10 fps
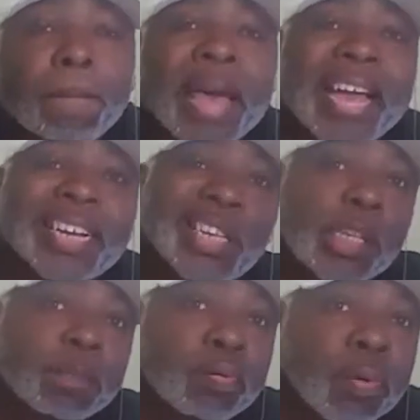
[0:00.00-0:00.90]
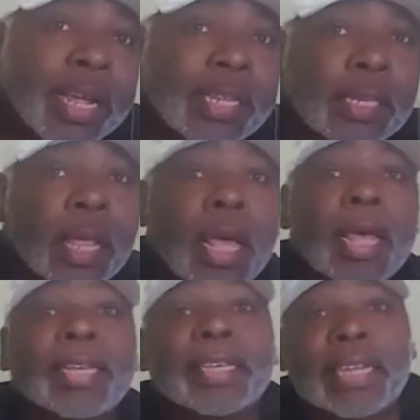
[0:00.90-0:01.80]
back. This is Prince
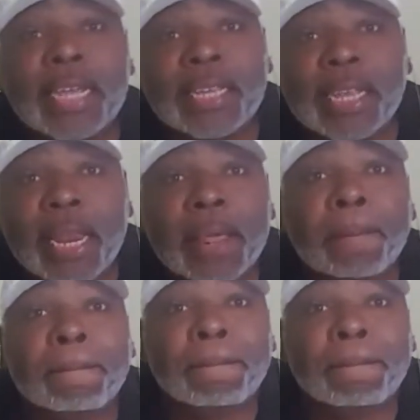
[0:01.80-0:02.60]
Detailing